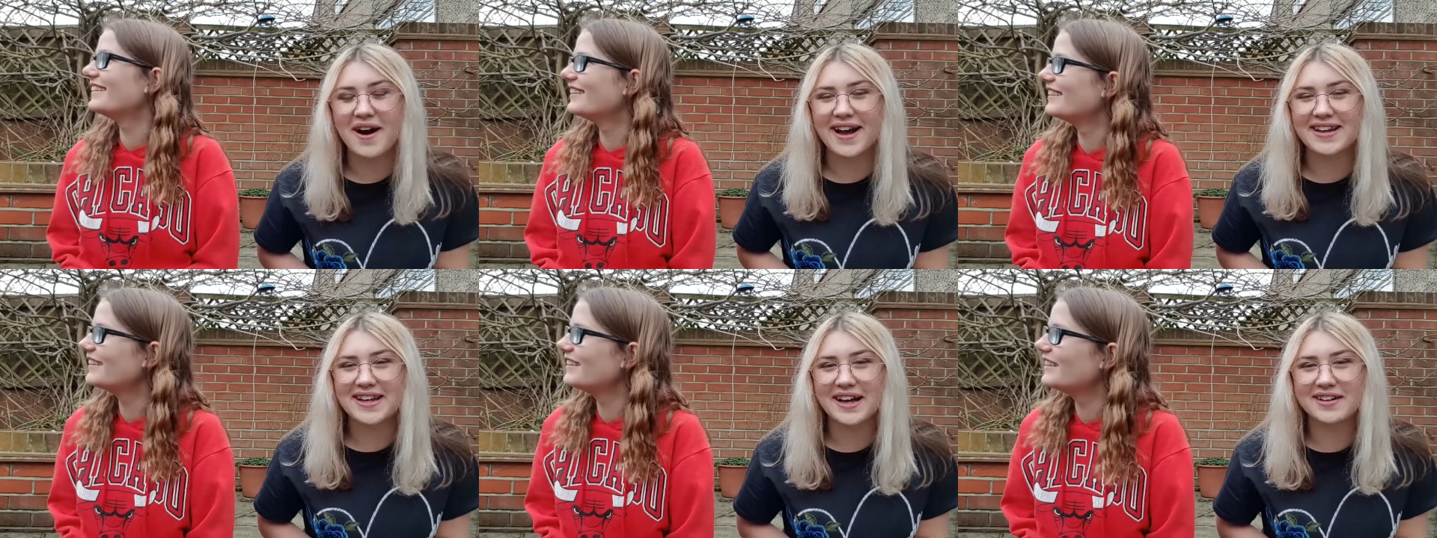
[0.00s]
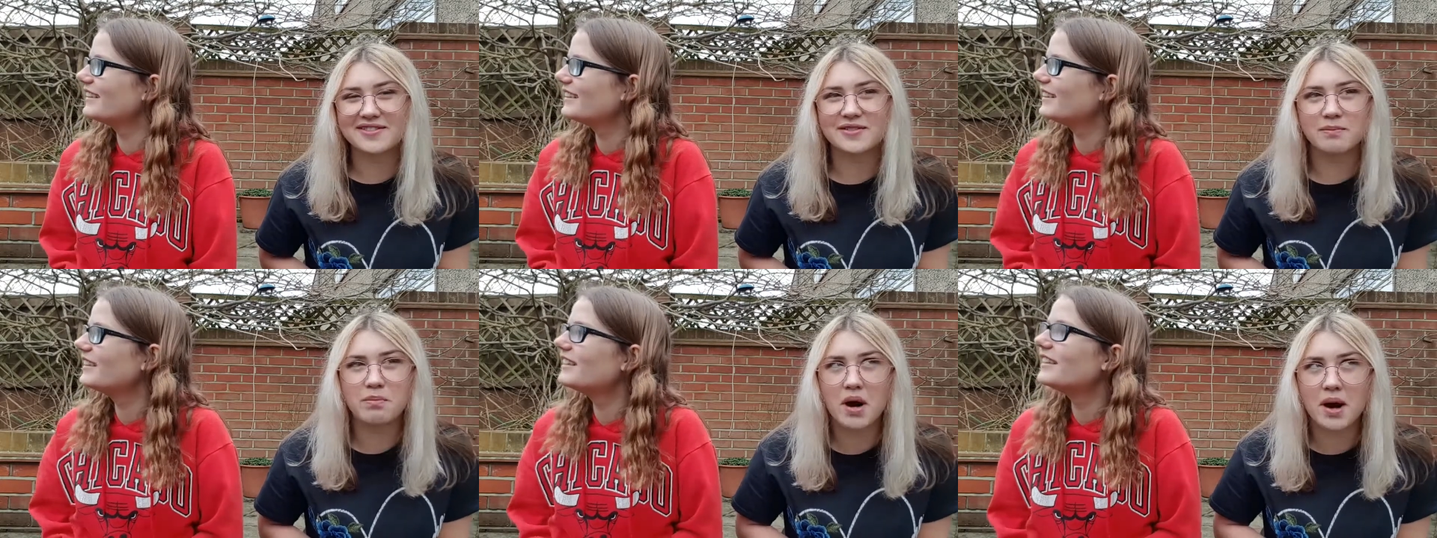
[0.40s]
Speaker 1: my
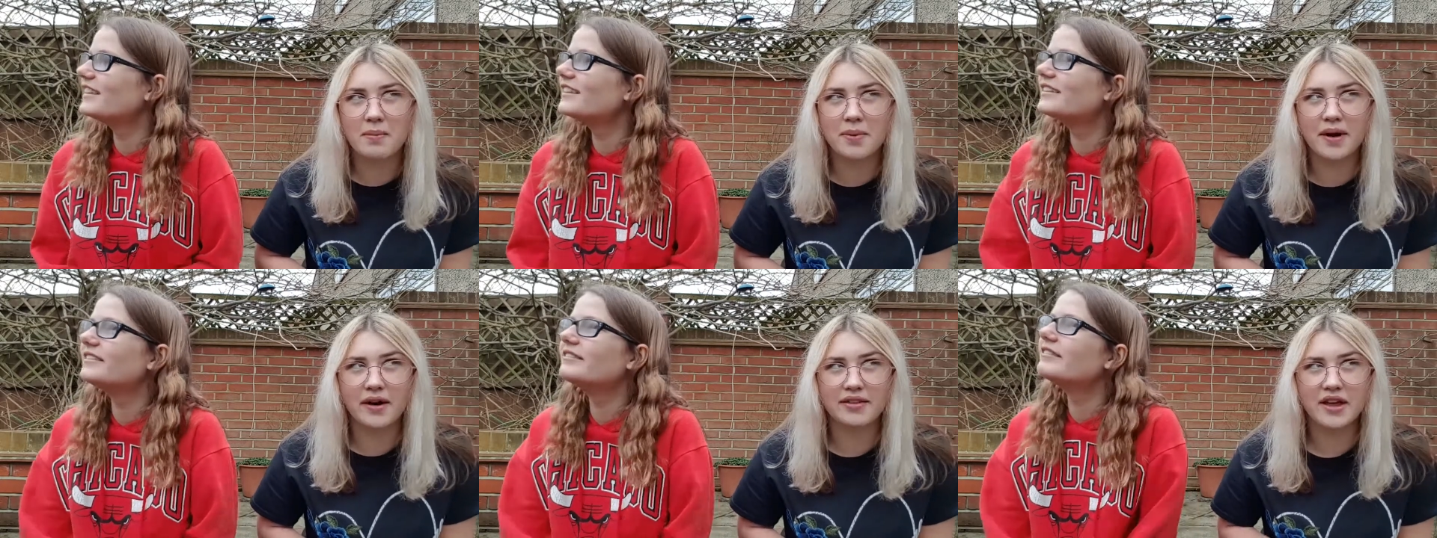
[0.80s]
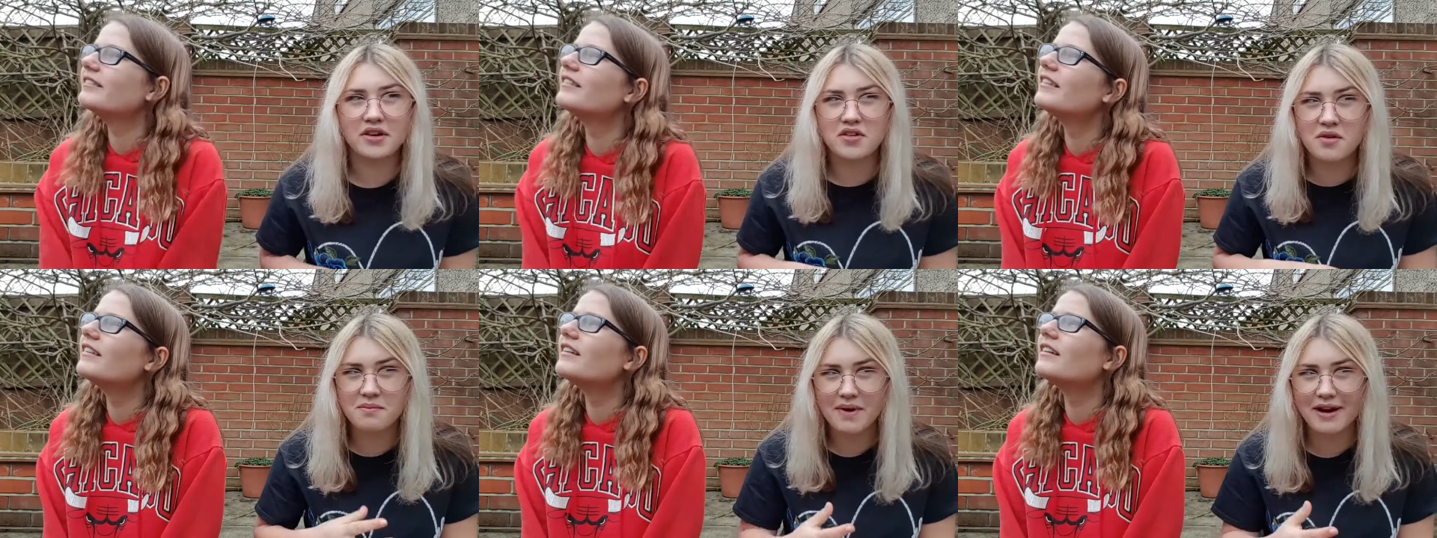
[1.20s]
nana and papa,
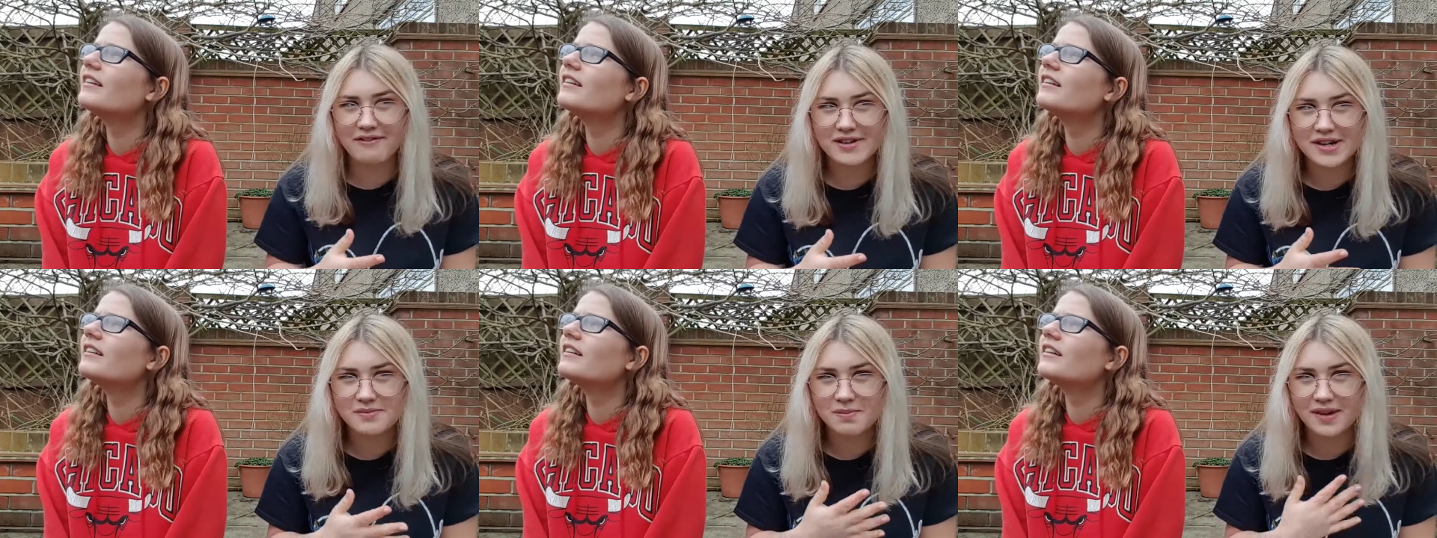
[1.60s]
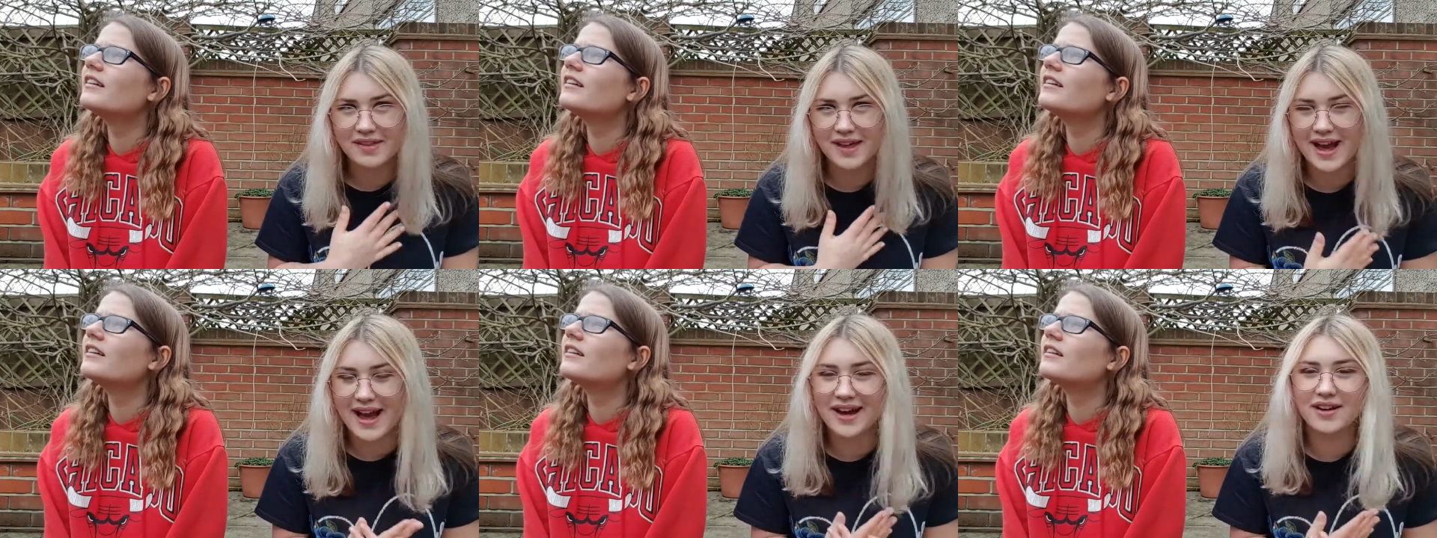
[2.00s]
they're not married,
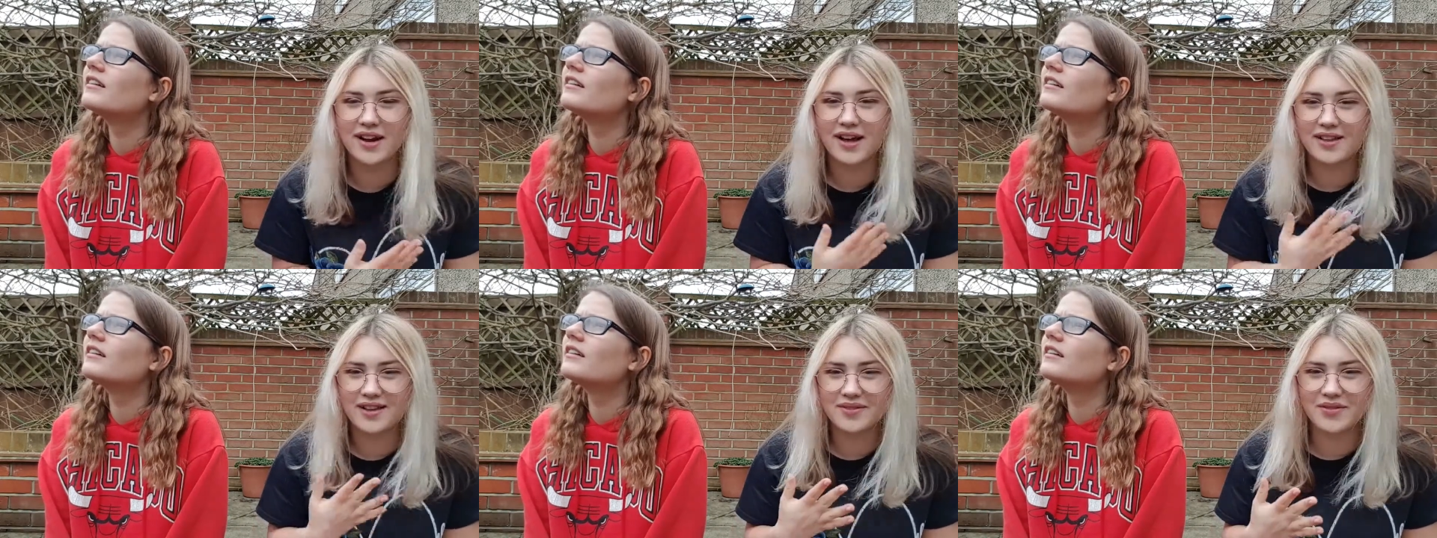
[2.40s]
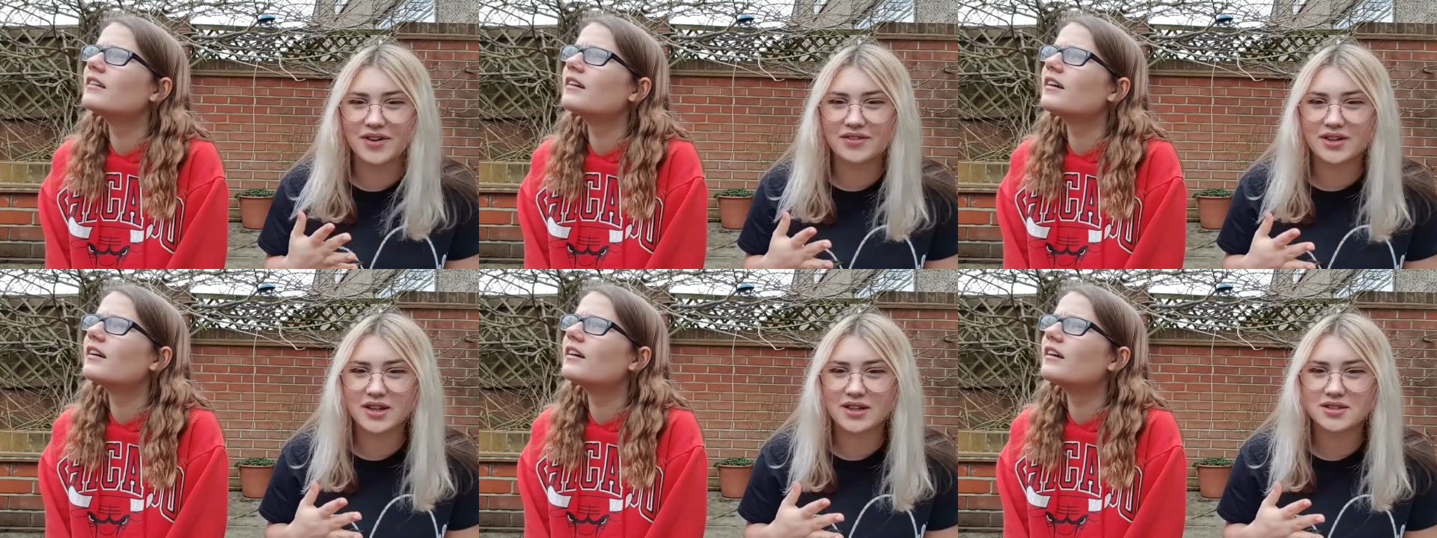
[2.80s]
but they act like they're
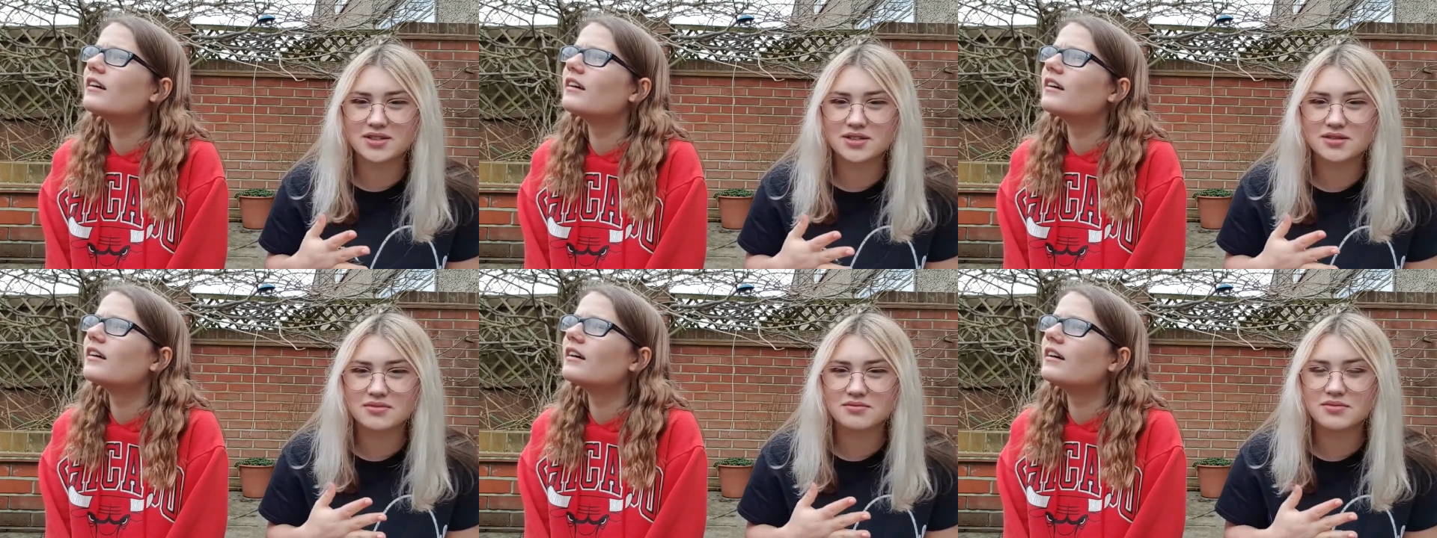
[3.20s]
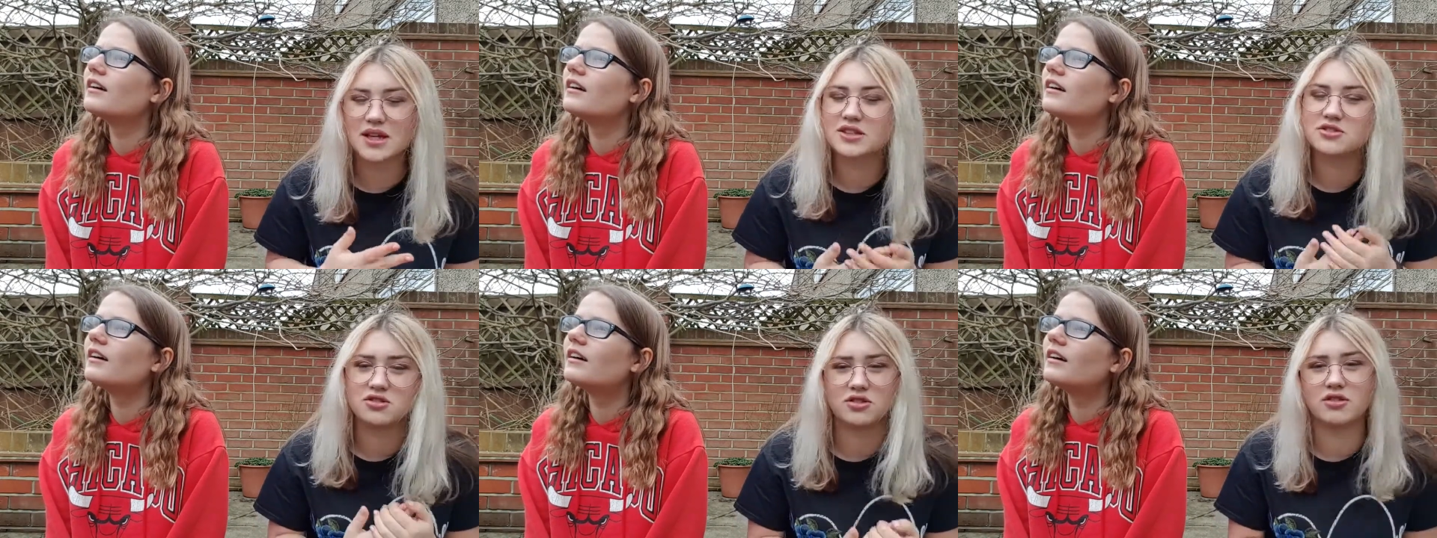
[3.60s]
married. They're